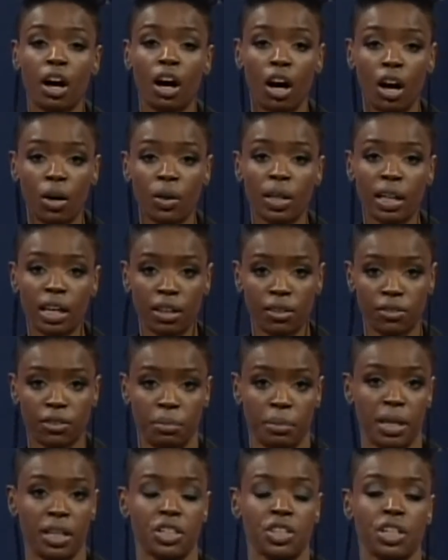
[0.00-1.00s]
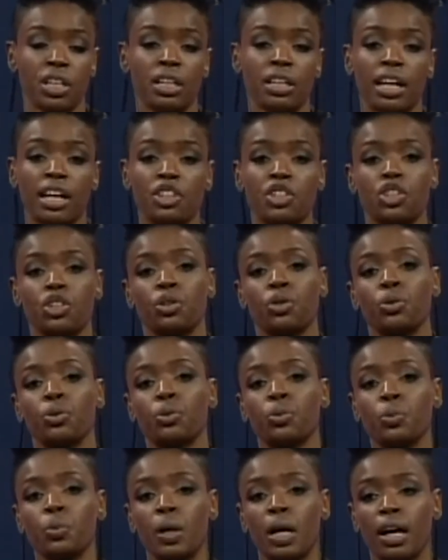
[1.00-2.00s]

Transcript: All the information that you